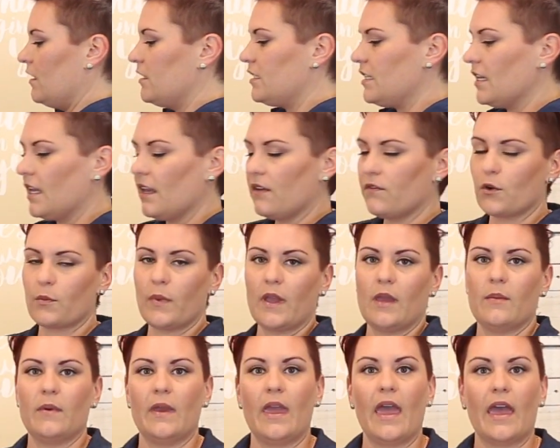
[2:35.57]
to give your
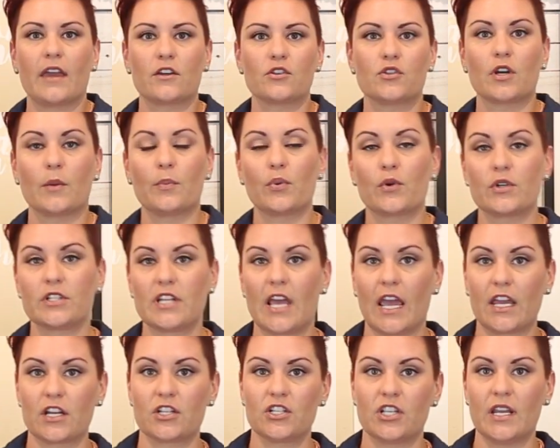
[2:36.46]
baby extra
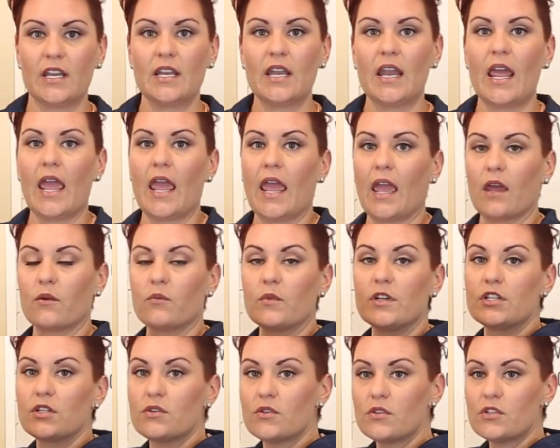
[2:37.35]
protection and
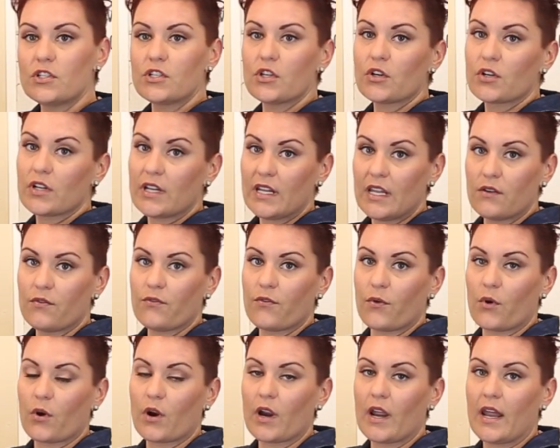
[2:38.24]
reduce your need
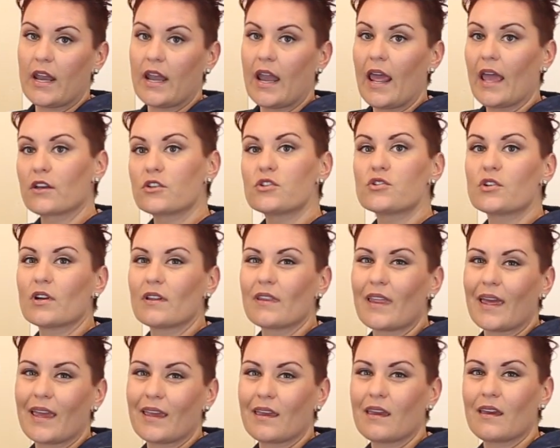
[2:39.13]
for an extra
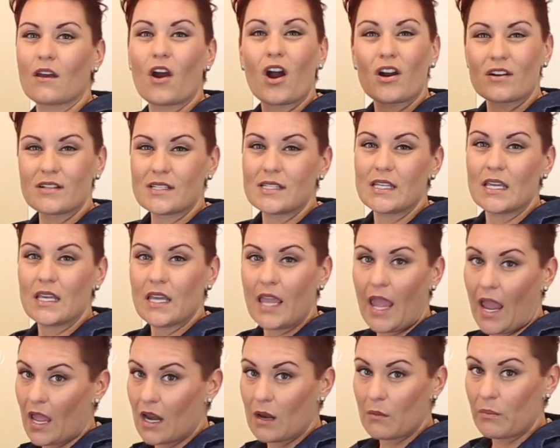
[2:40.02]
car seat
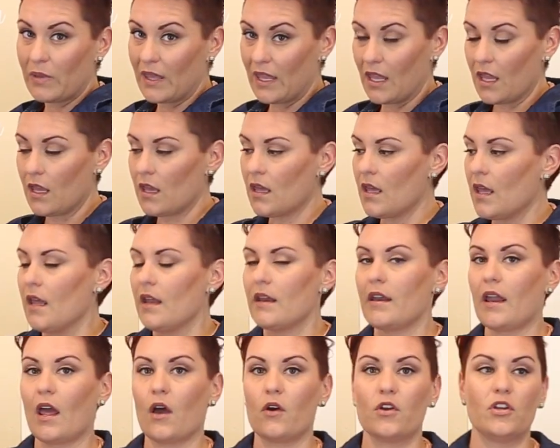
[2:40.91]
canopy.
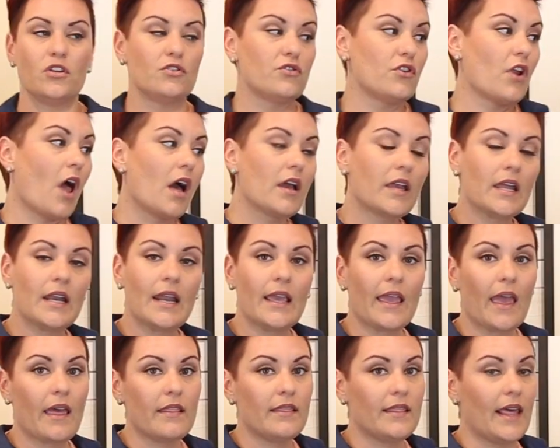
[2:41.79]
Now, you're not going to
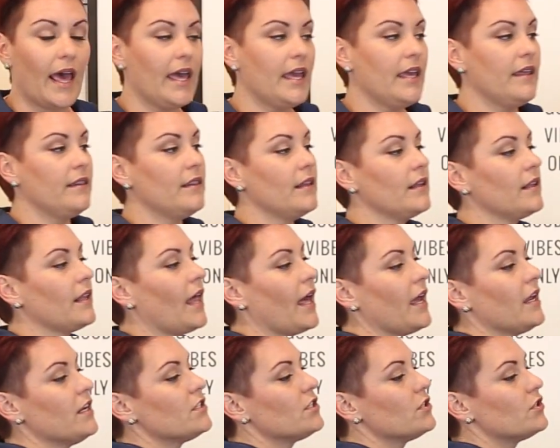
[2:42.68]
get that in the
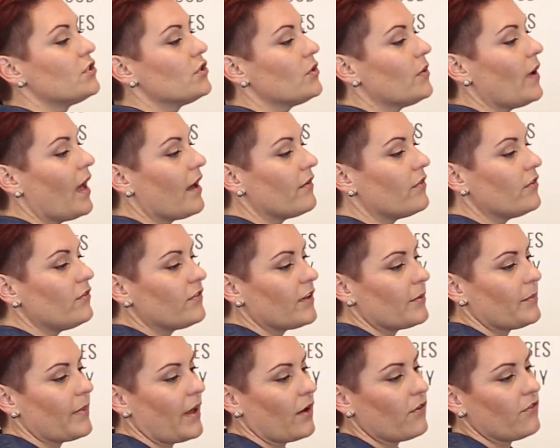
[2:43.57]
Lite. You do have a
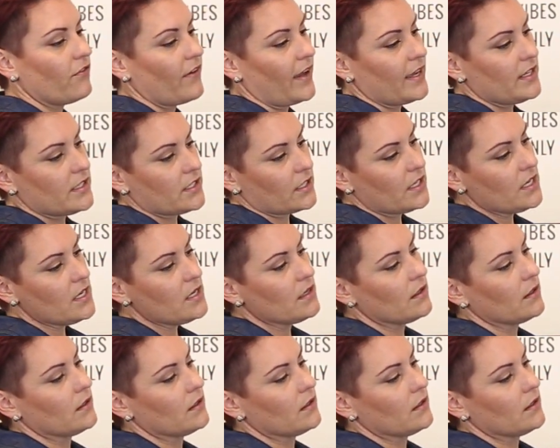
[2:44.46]
flip out visor,